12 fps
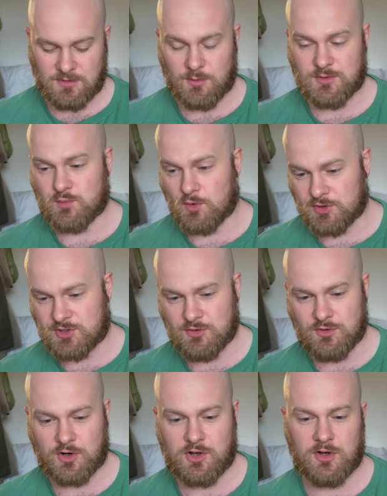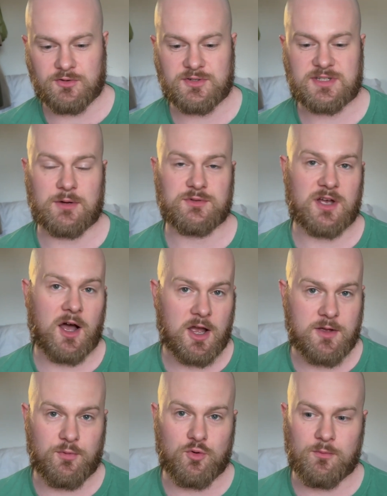There was 1 or 2 knock-ons. There was a high
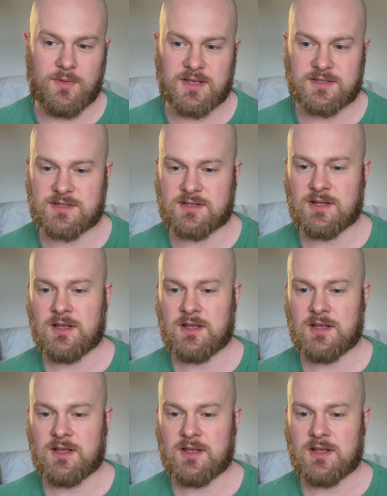ball missed.